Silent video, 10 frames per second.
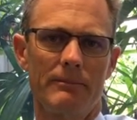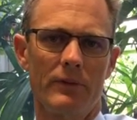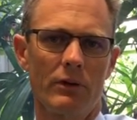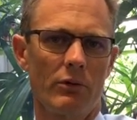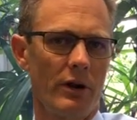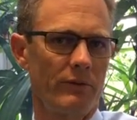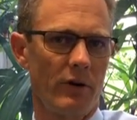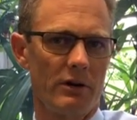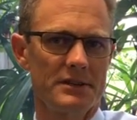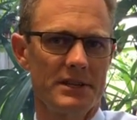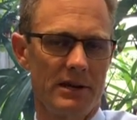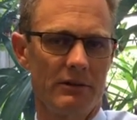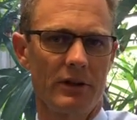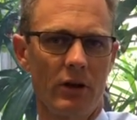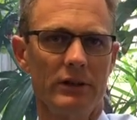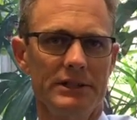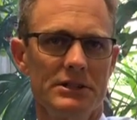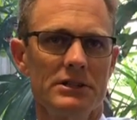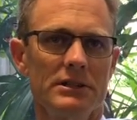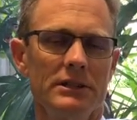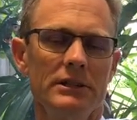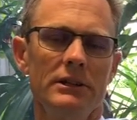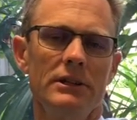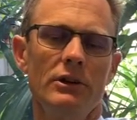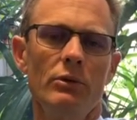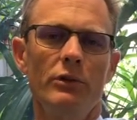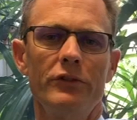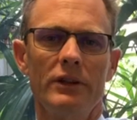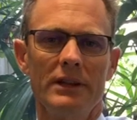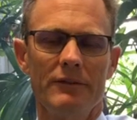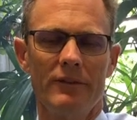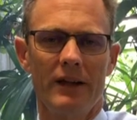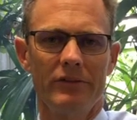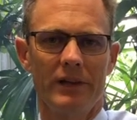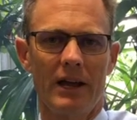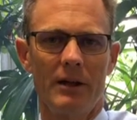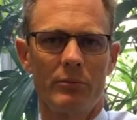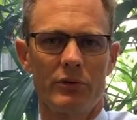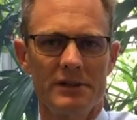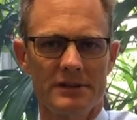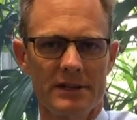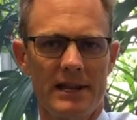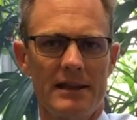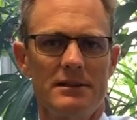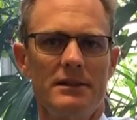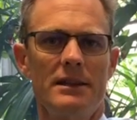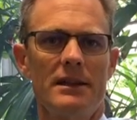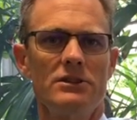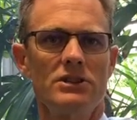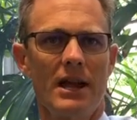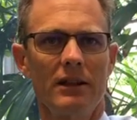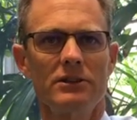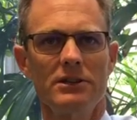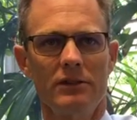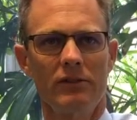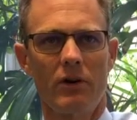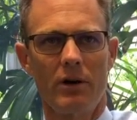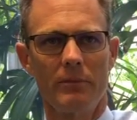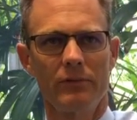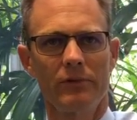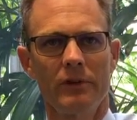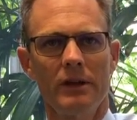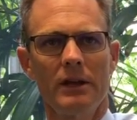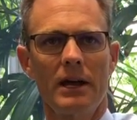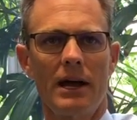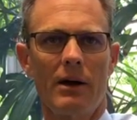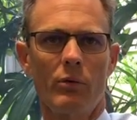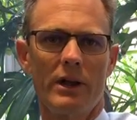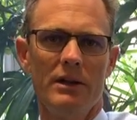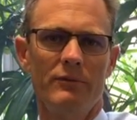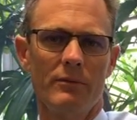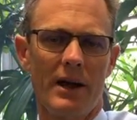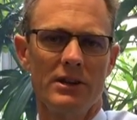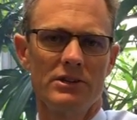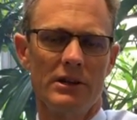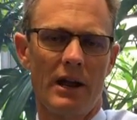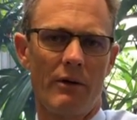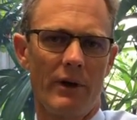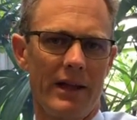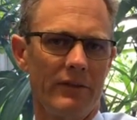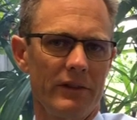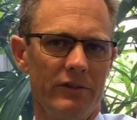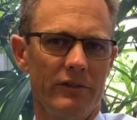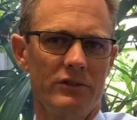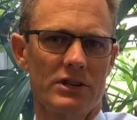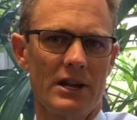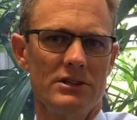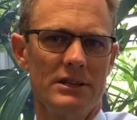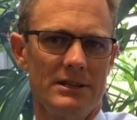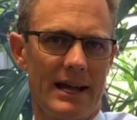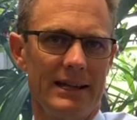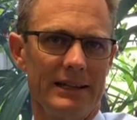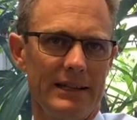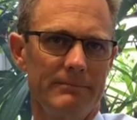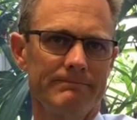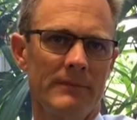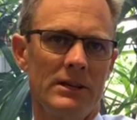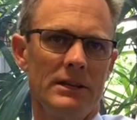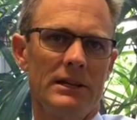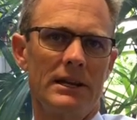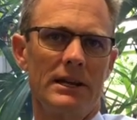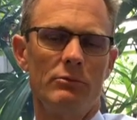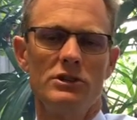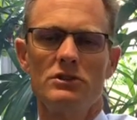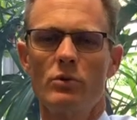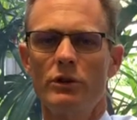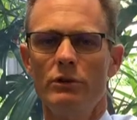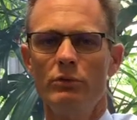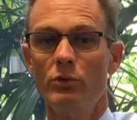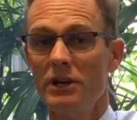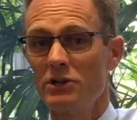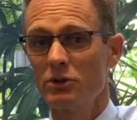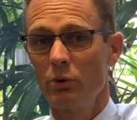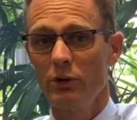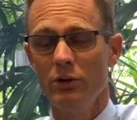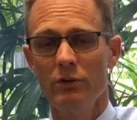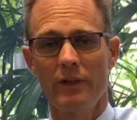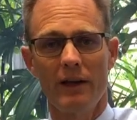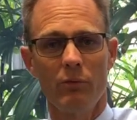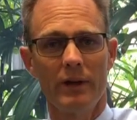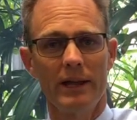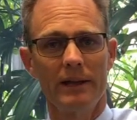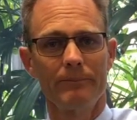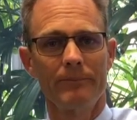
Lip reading: the coronavirus here at the college. We're certainly facing unprecedented and challenging times where information around this is changing daily. We just want to reassure you that we're